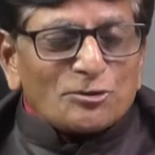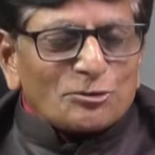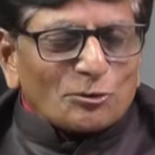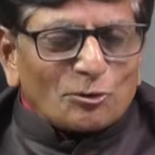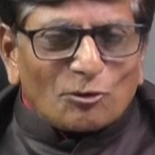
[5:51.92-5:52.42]

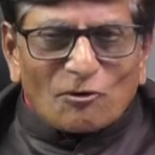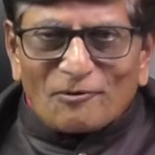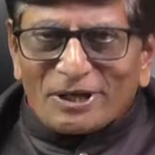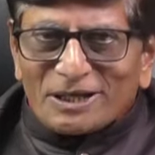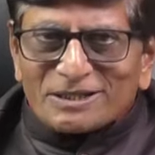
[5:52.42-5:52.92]
So
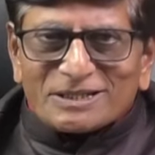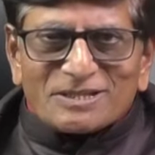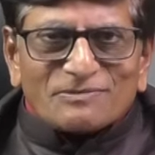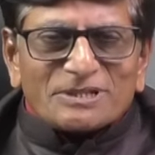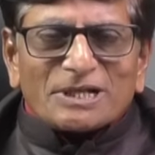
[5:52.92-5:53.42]
nowhere
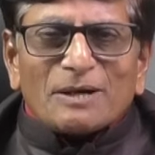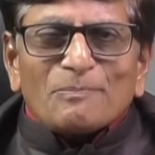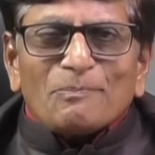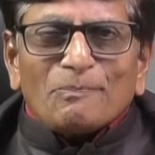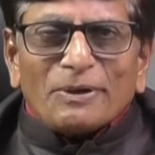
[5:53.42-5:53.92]
this was
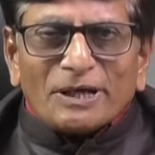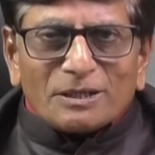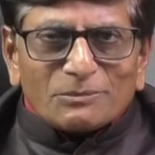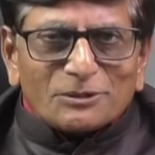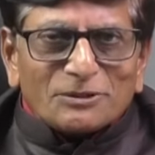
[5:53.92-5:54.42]

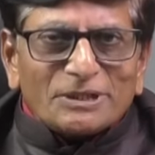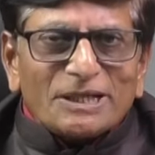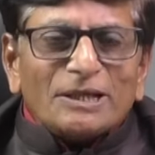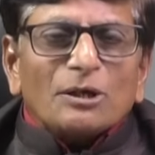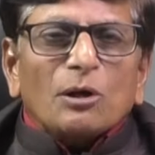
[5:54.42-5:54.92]
comparable to
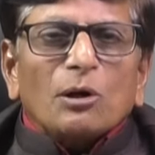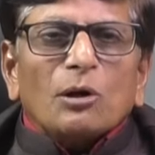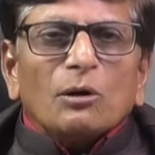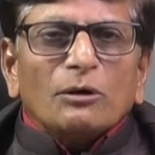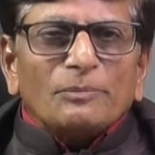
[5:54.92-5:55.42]
the
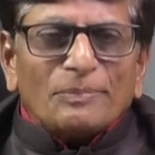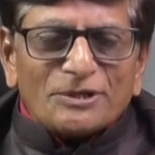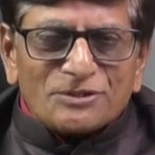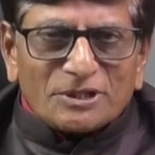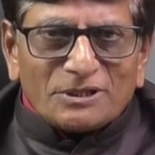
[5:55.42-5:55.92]
old
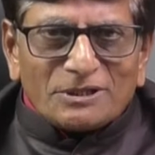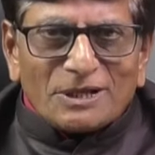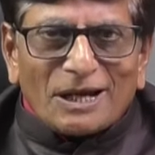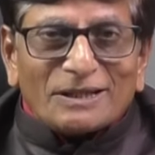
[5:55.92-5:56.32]
pension,